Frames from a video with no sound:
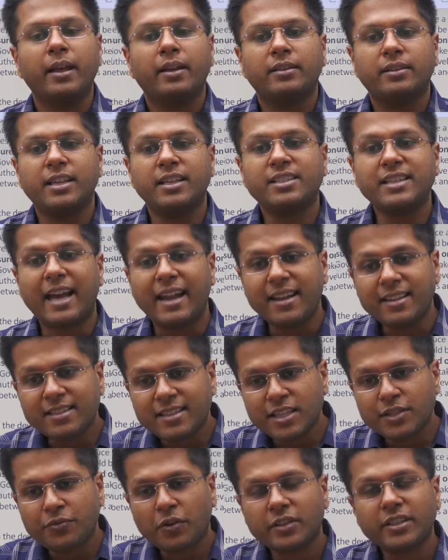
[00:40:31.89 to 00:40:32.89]
There are
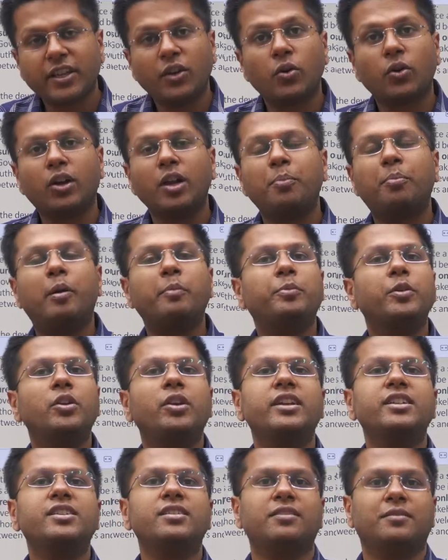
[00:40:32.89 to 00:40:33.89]
challenges for the local
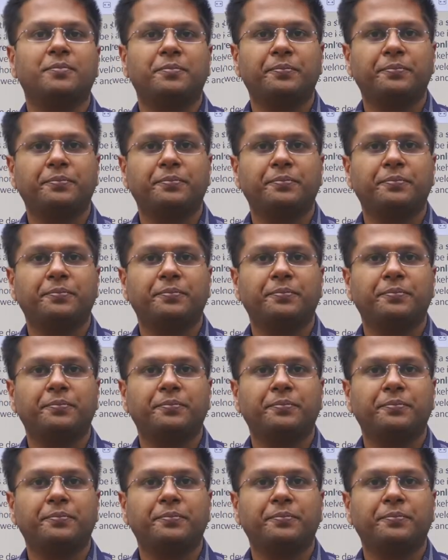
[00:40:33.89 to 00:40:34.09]
population.